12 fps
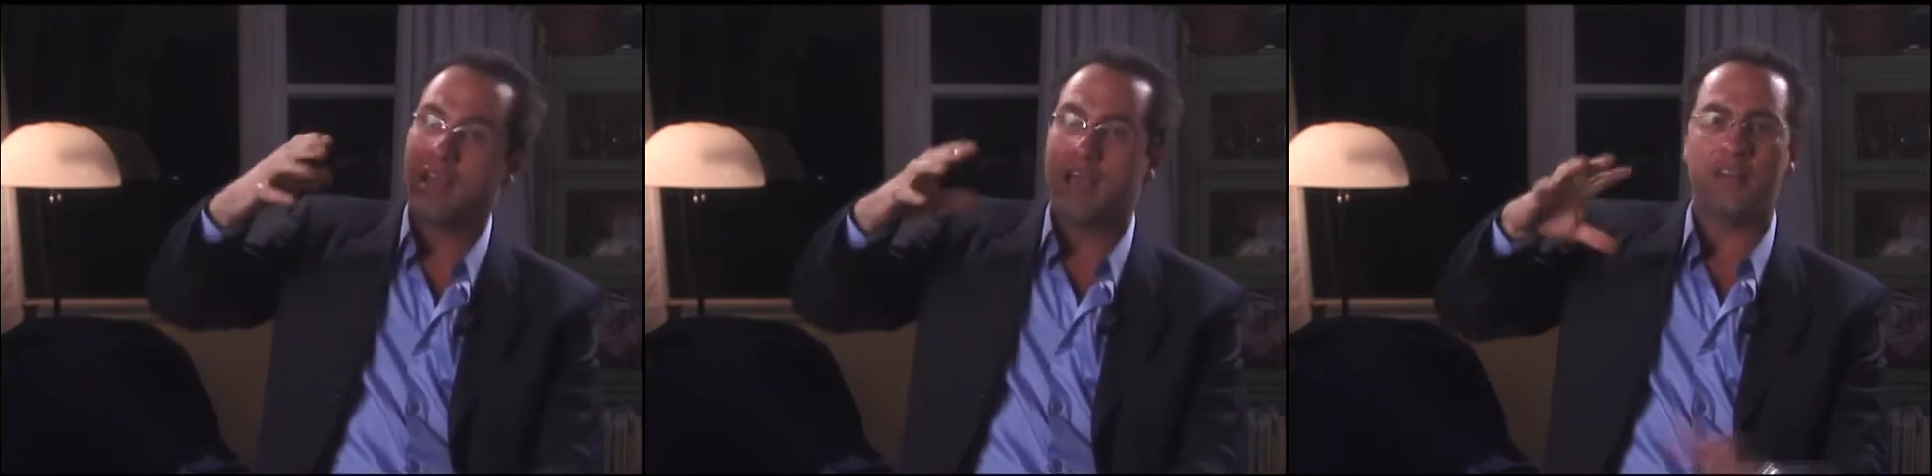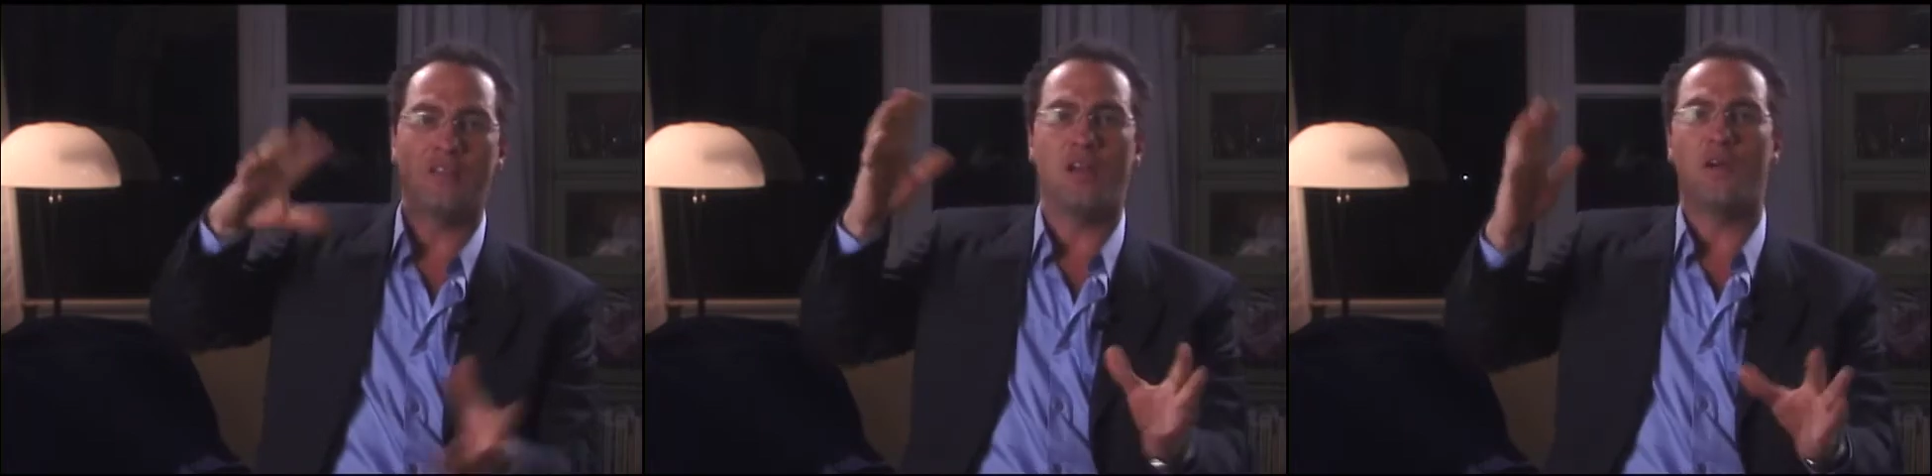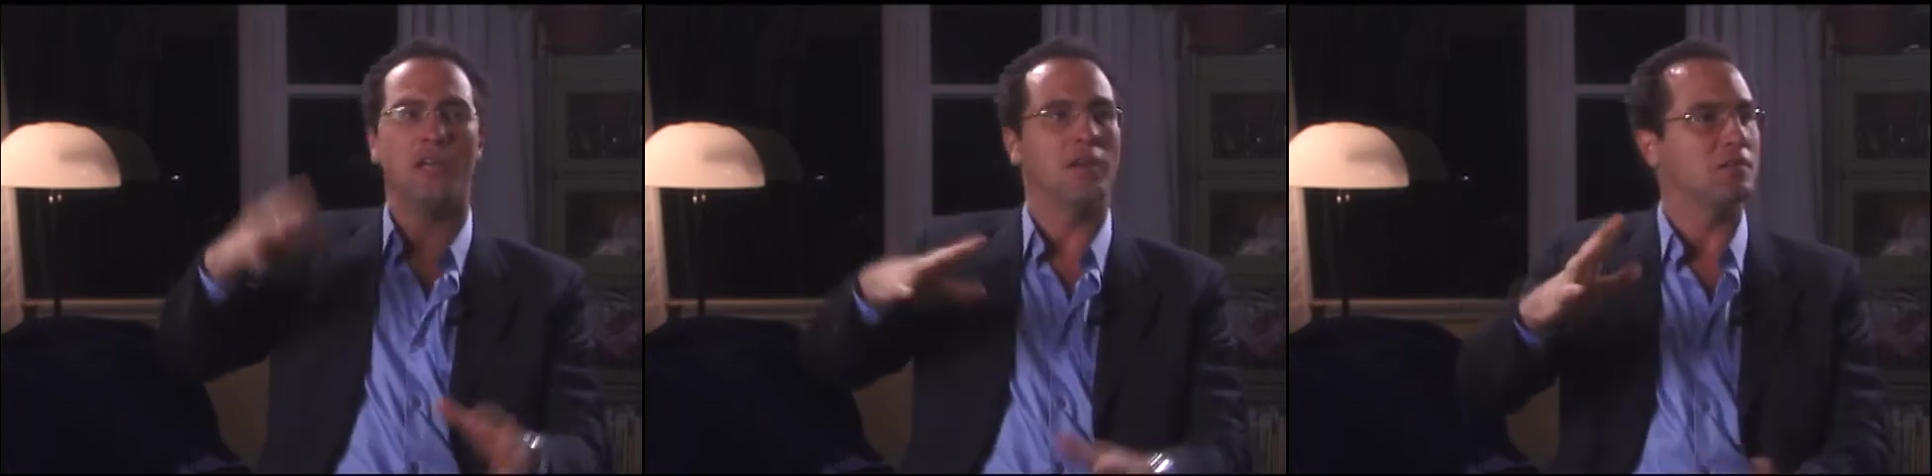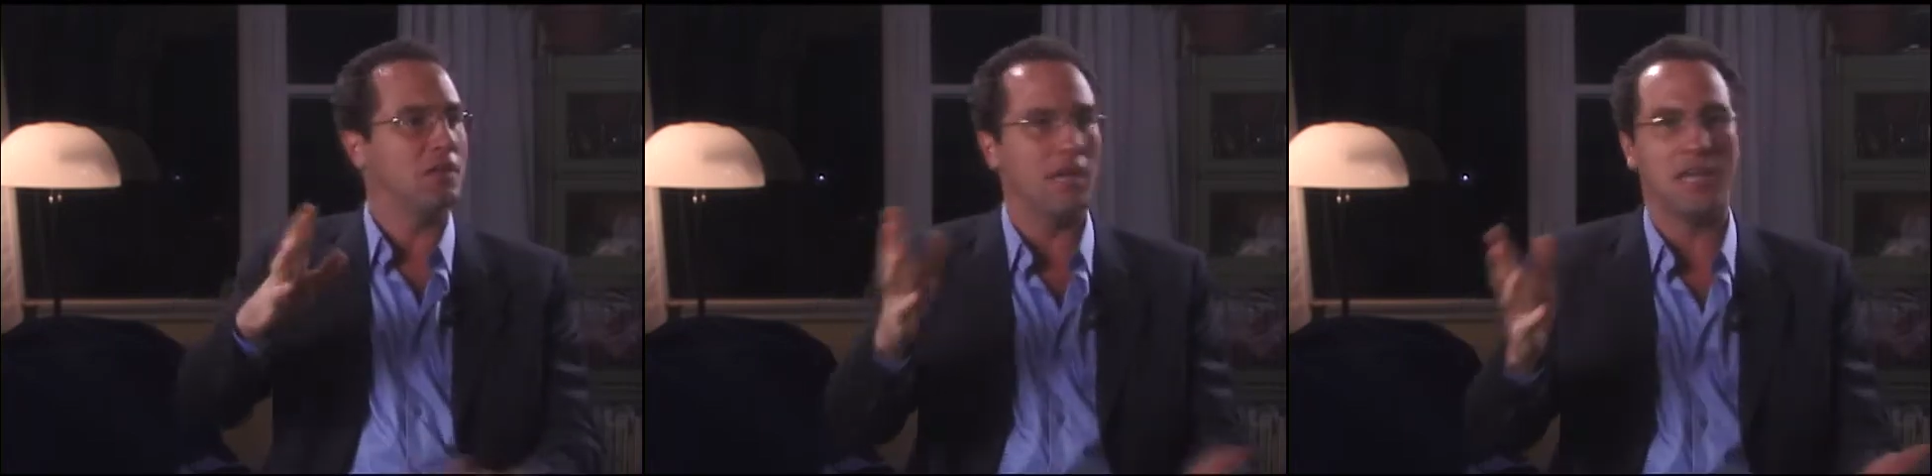And, you know, he
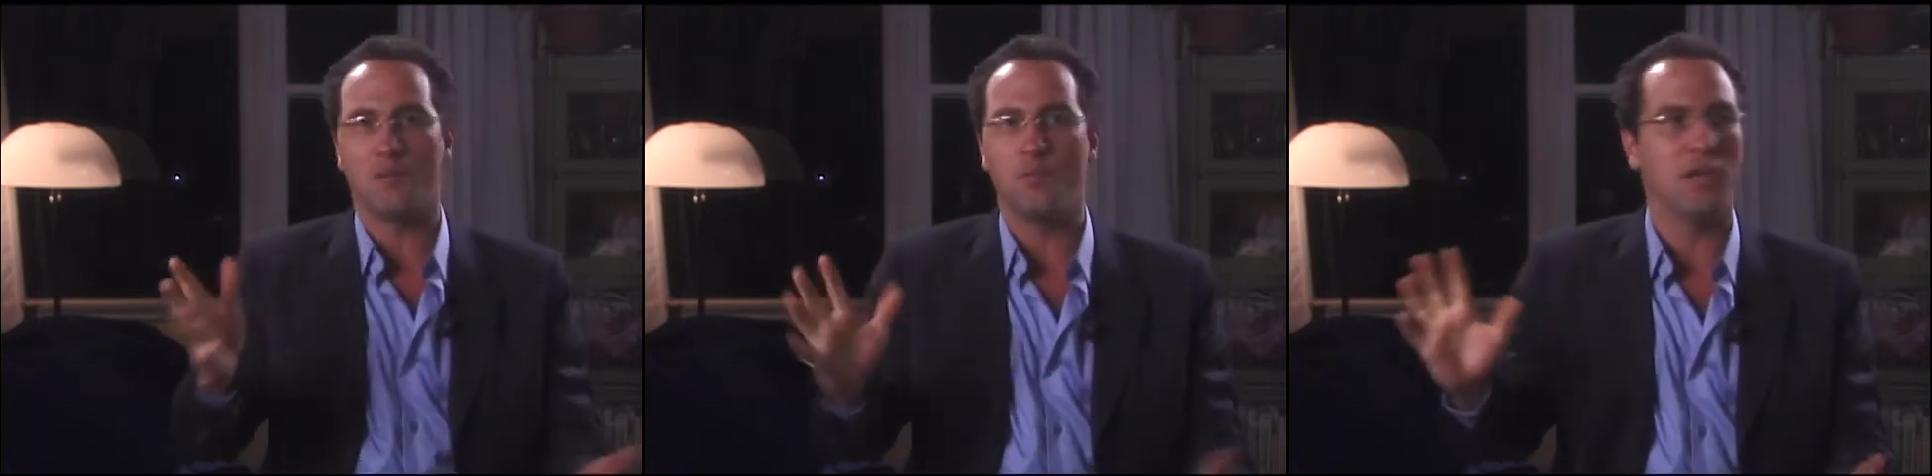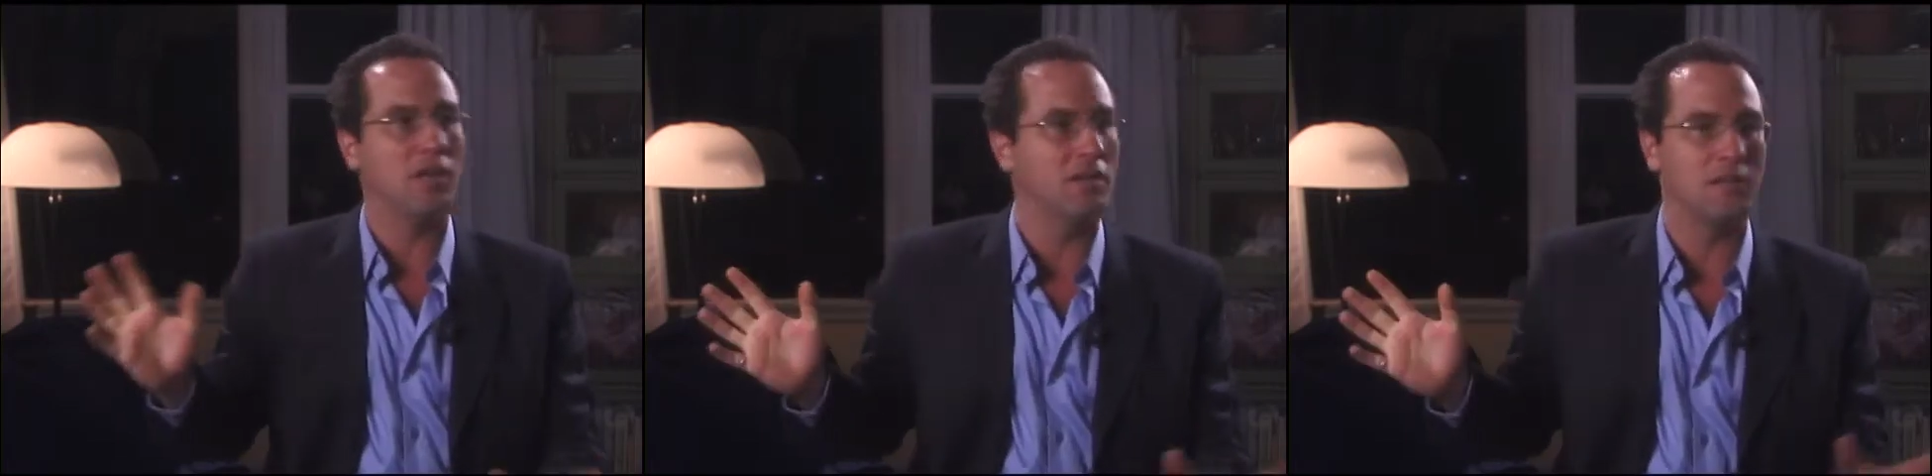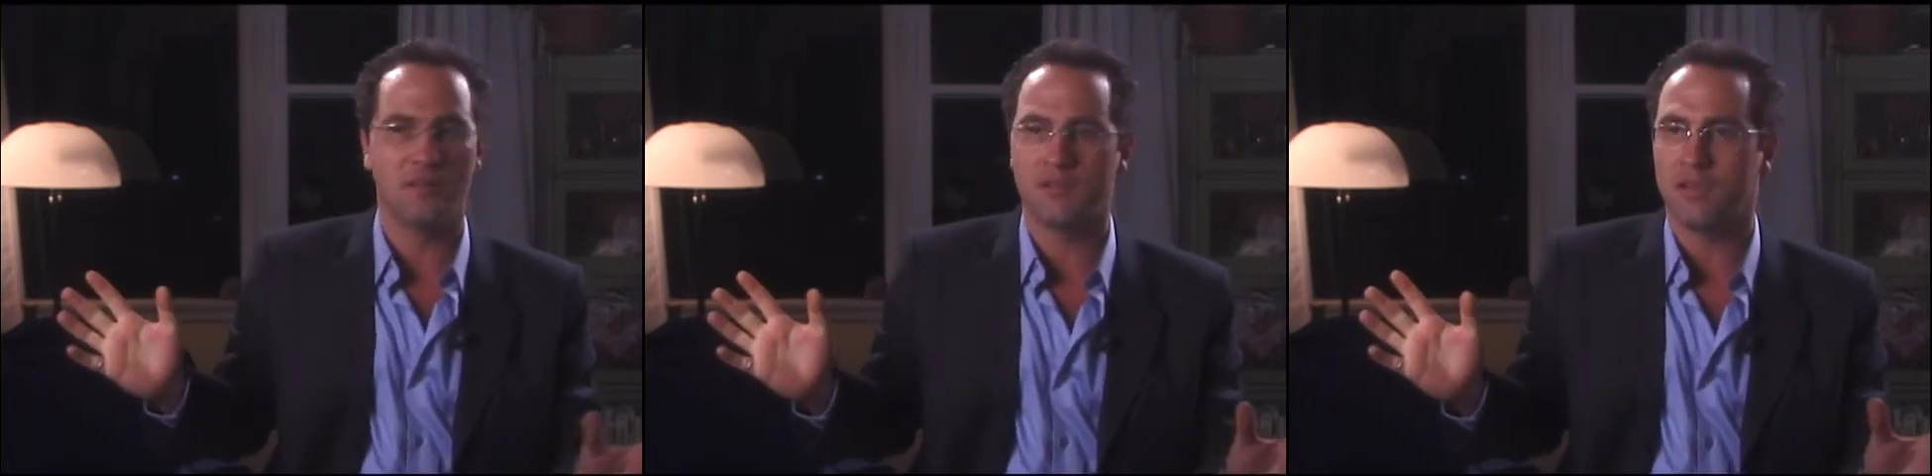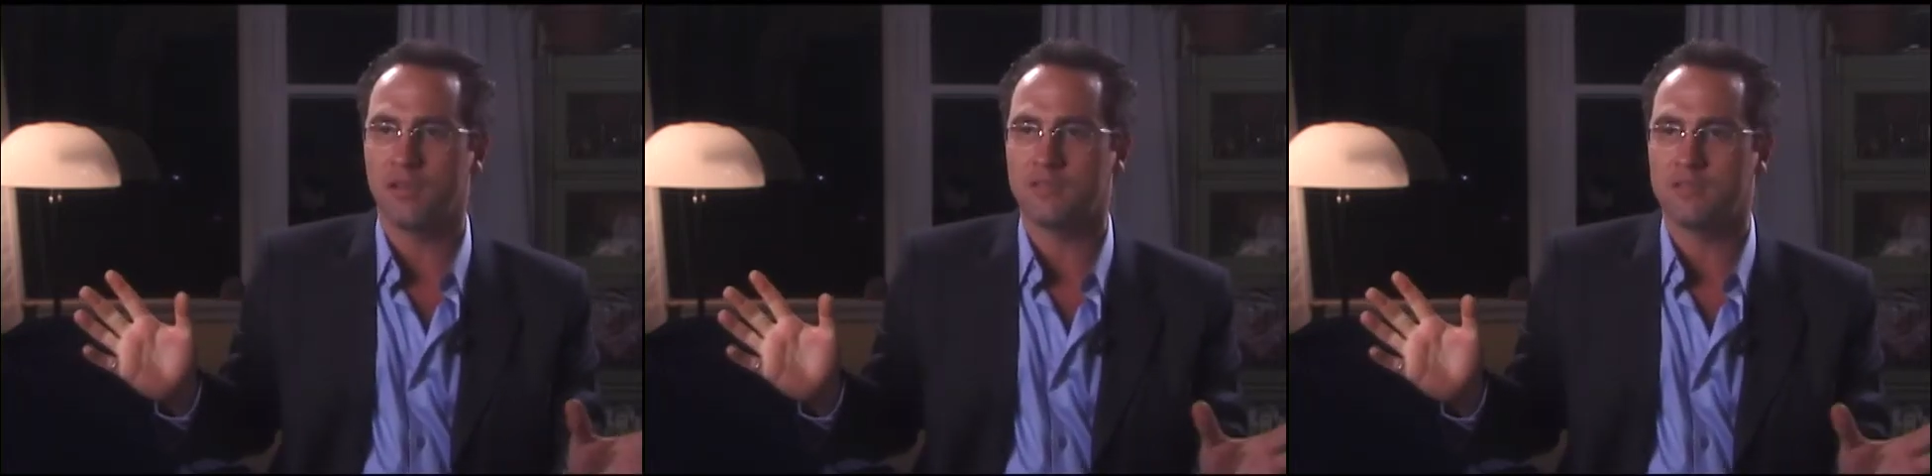goes, hey, can we get a,
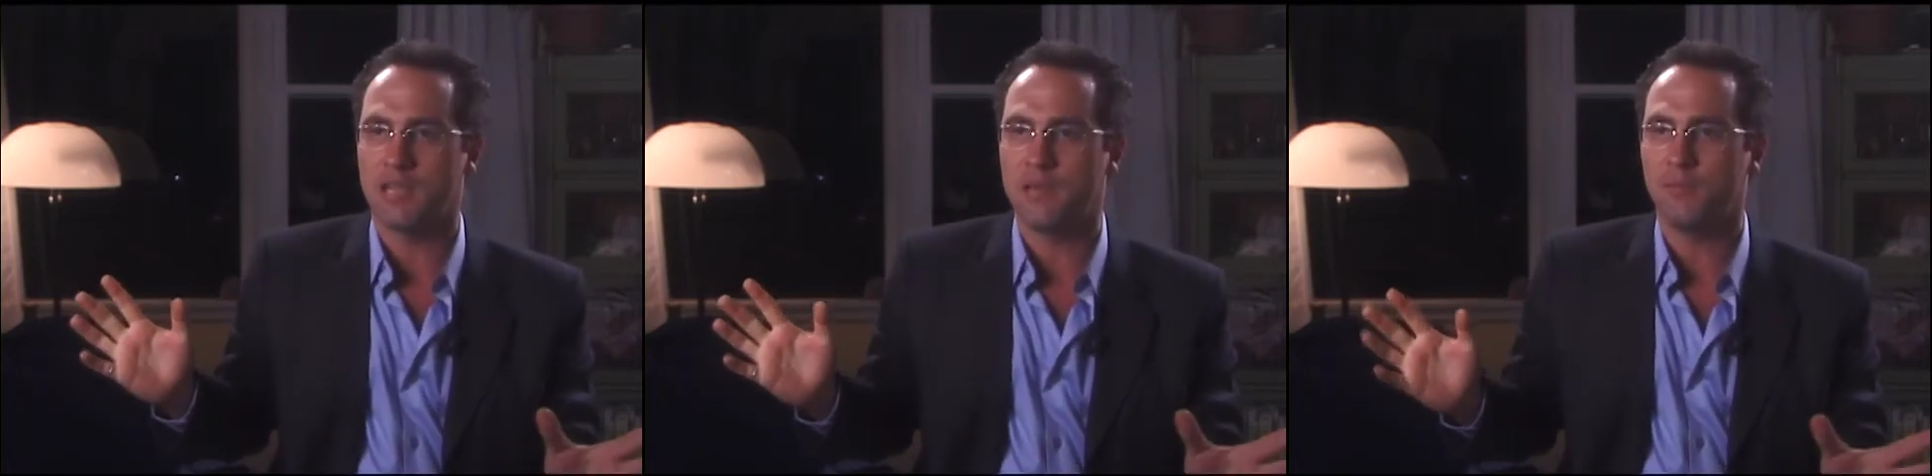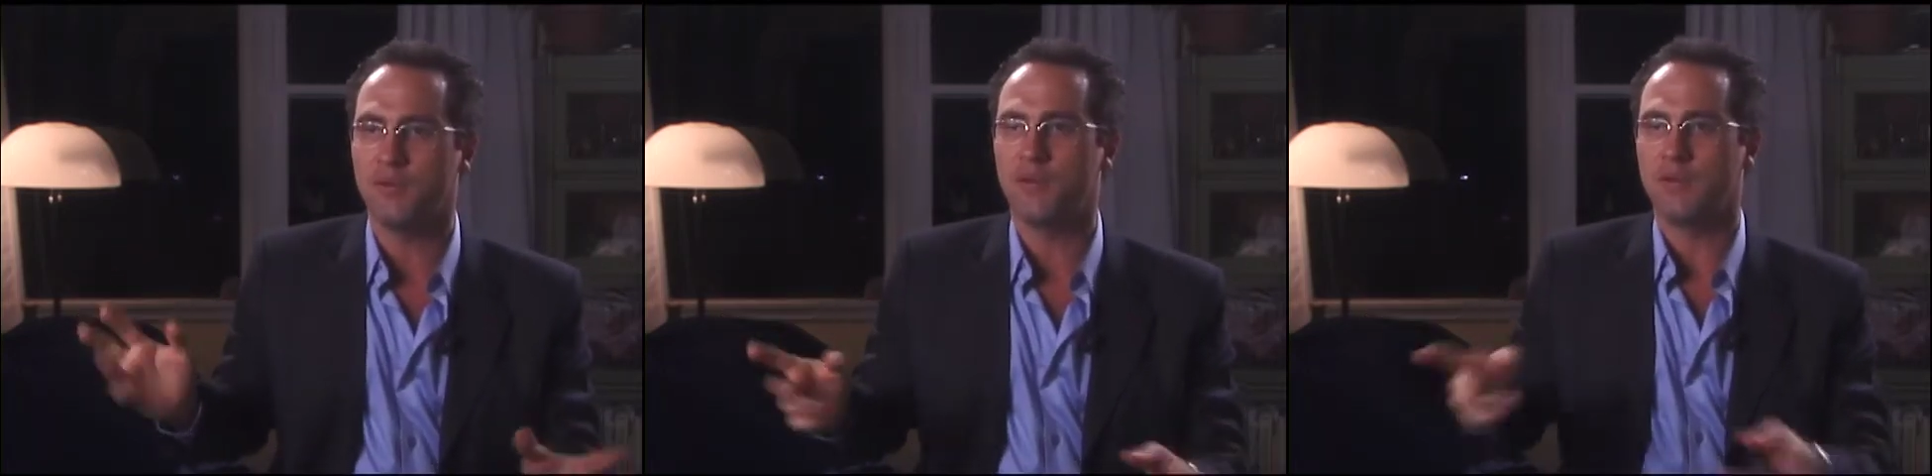a stapler?